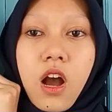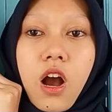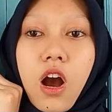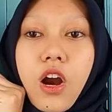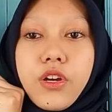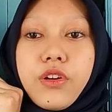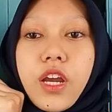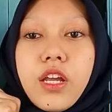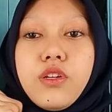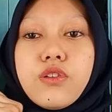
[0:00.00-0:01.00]
Or you
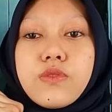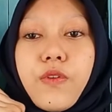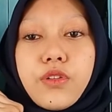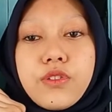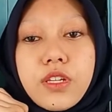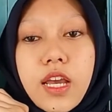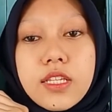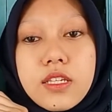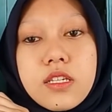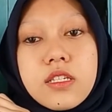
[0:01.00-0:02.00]
can use photo
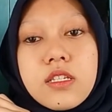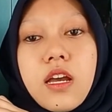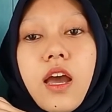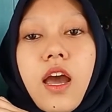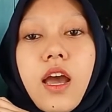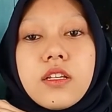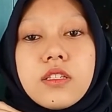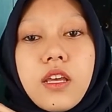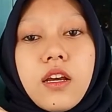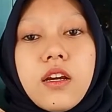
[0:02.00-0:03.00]
sketches. And
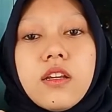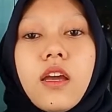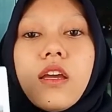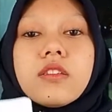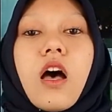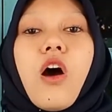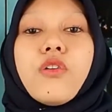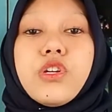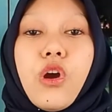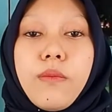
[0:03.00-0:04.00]
second is
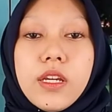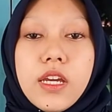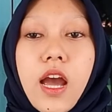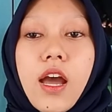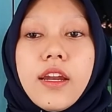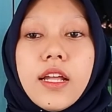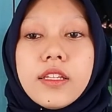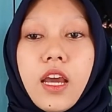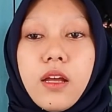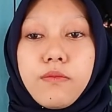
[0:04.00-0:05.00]
audio media
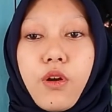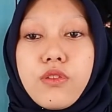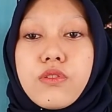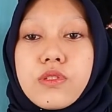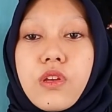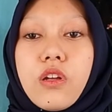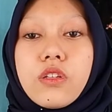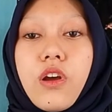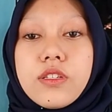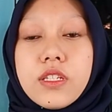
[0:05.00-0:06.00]
that can produce sound
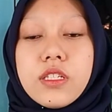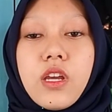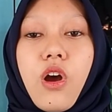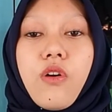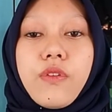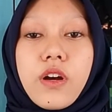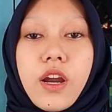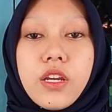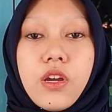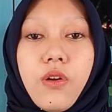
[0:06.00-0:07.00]
consisting of a
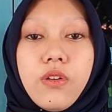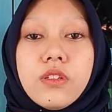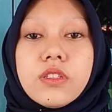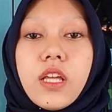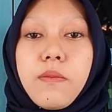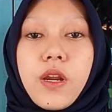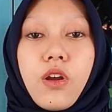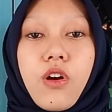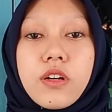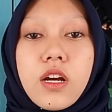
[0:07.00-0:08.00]
radio, tape
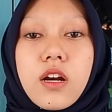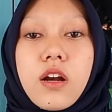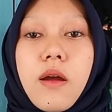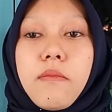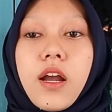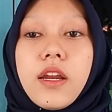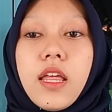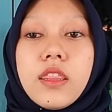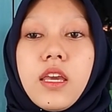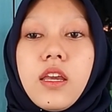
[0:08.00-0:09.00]
recorder,
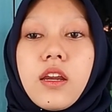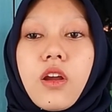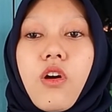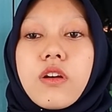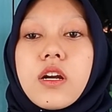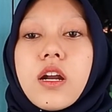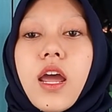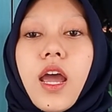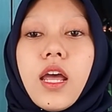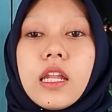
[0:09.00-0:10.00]
magnetic recorder,
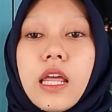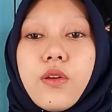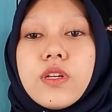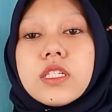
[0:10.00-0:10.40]
and language